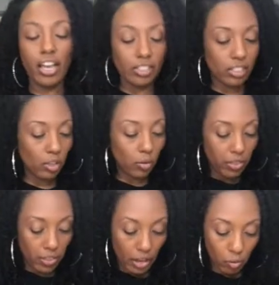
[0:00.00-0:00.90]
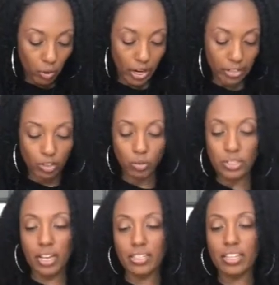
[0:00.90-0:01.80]
And so what I do
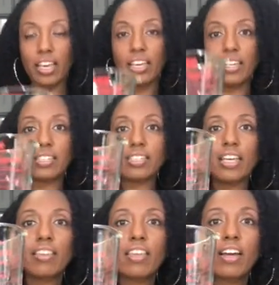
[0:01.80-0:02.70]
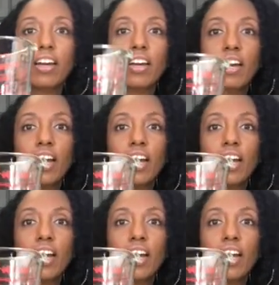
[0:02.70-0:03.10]
is I take it, it's in there,